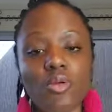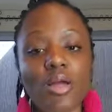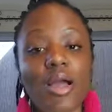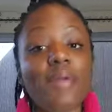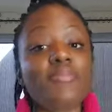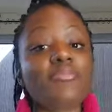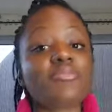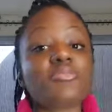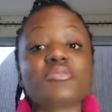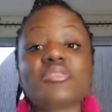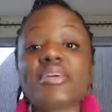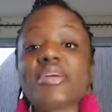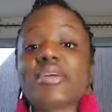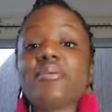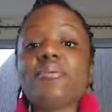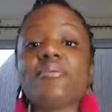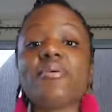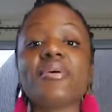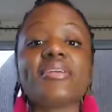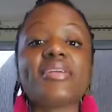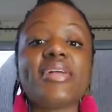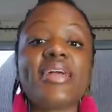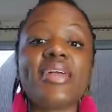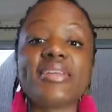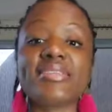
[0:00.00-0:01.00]
I'm just taking
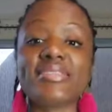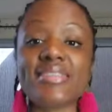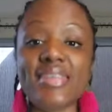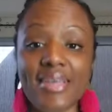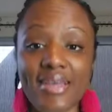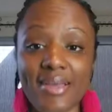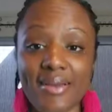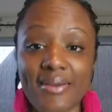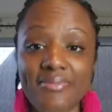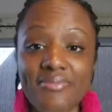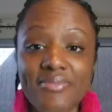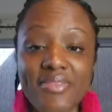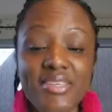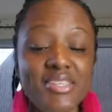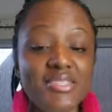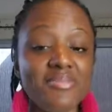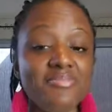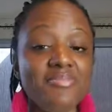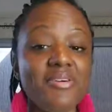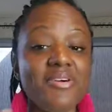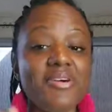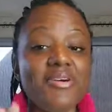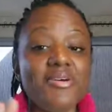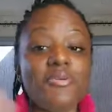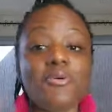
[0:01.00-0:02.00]
one day at a time this
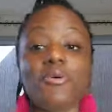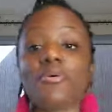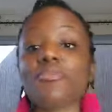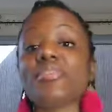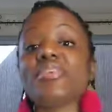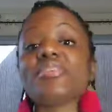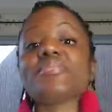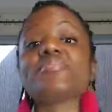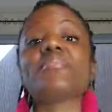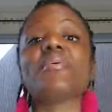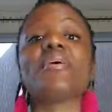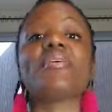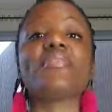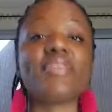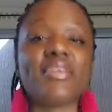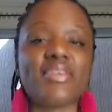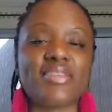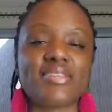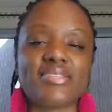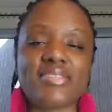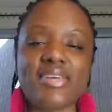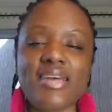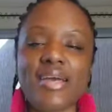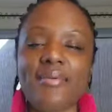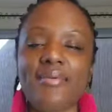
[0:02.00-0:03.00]
month or this month at
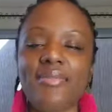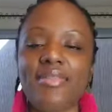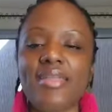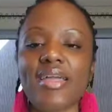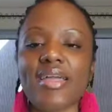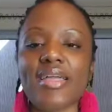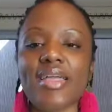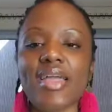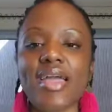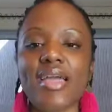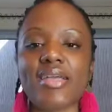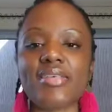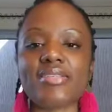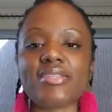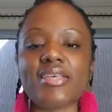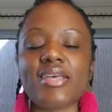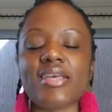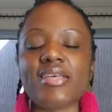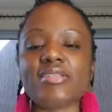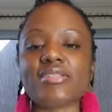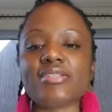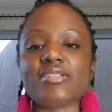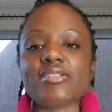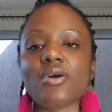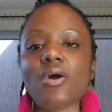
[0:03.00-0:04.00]
a time in that case.
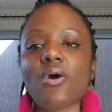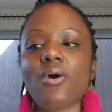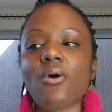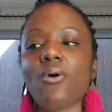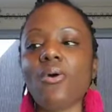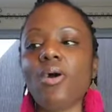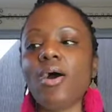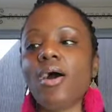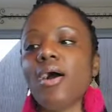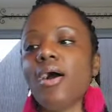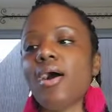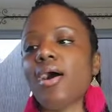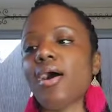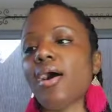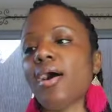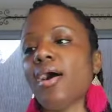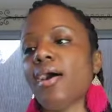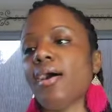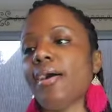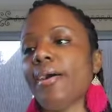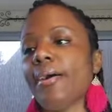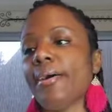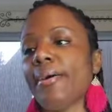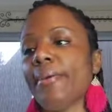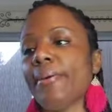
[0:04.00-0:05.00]
And so
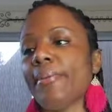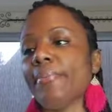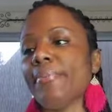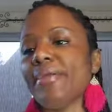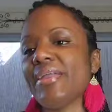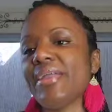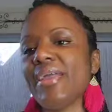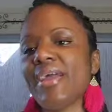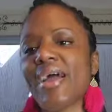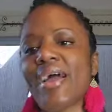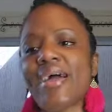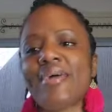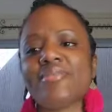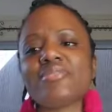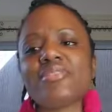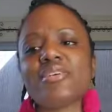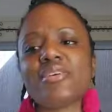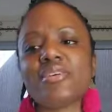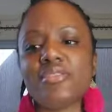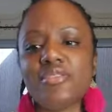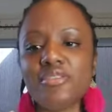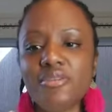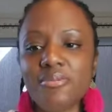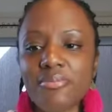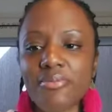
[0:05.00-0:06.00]
um, but yeah, I
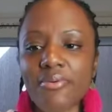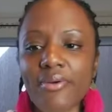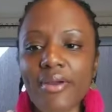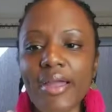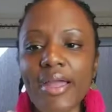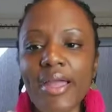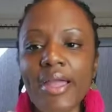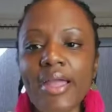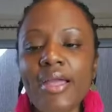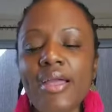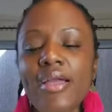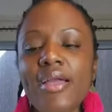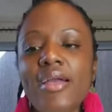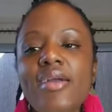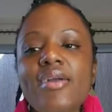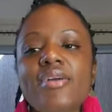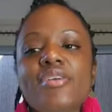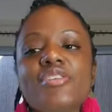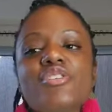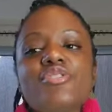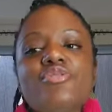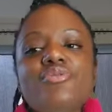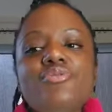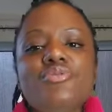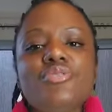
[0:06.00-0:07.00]
took a little break
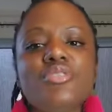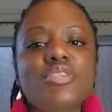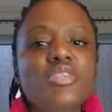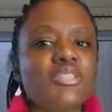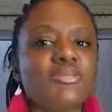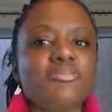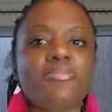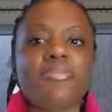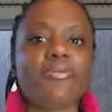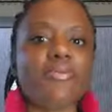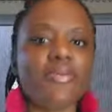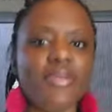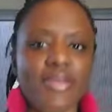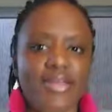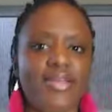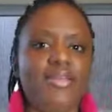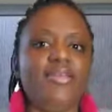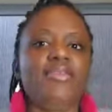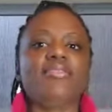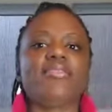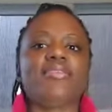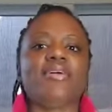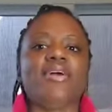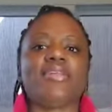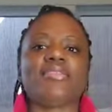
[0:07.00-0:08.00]
to just
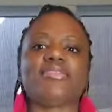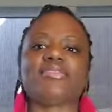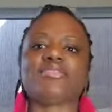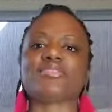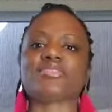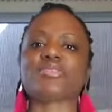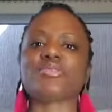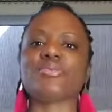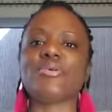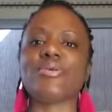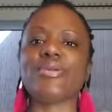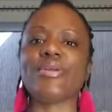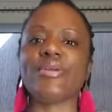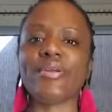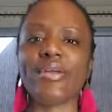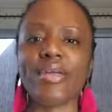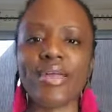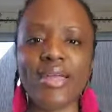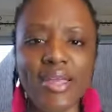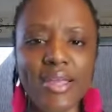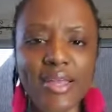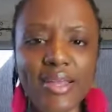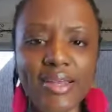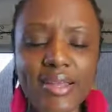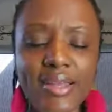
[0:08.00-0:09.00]
breathe after the school year
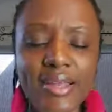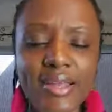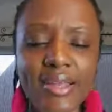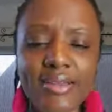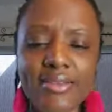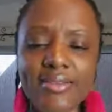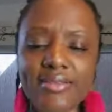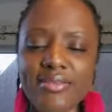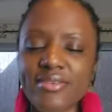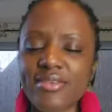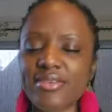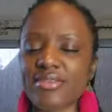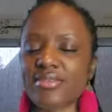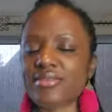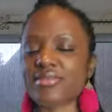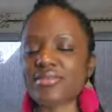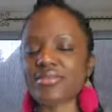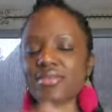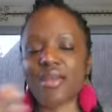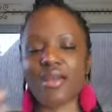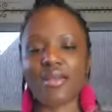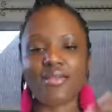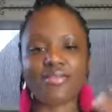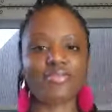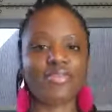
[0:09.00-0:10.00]
ended and just
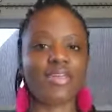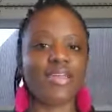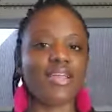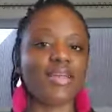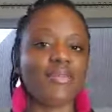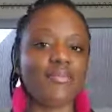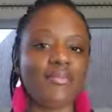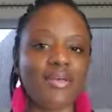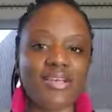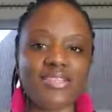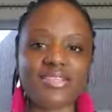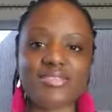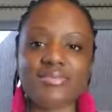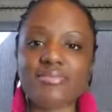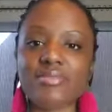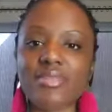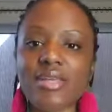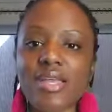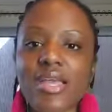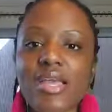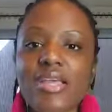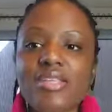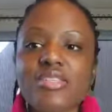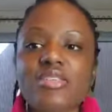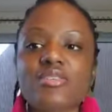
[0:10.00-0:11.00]
start thinking about some
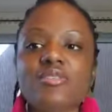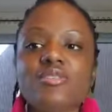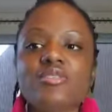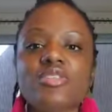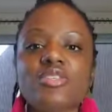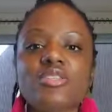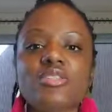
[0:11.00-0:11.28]
things and